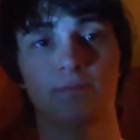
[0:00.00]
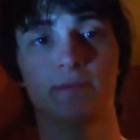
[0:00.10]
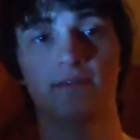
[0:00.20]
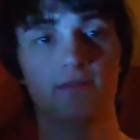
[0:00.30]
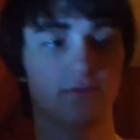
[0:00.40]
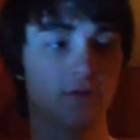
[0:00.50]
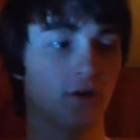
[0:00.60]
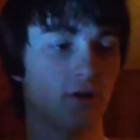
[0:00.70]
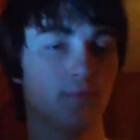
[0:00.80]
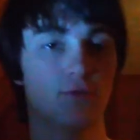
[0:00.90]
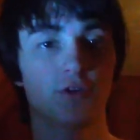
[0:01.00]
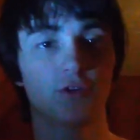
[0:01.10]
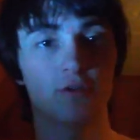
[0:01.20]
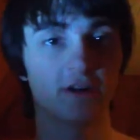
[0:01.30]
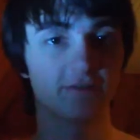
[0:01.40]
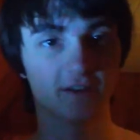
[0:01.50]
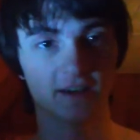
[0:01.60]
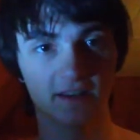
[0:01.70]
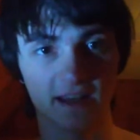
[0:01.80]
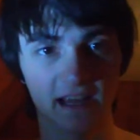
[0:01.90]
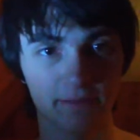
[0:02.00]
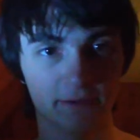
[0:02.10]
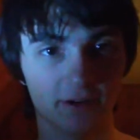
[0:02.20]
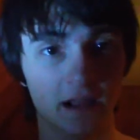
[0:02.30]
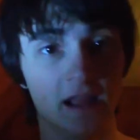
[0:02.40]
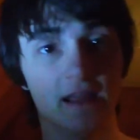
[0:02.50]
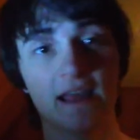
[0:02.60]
pieces of cardboard, you are fucking neckbeard.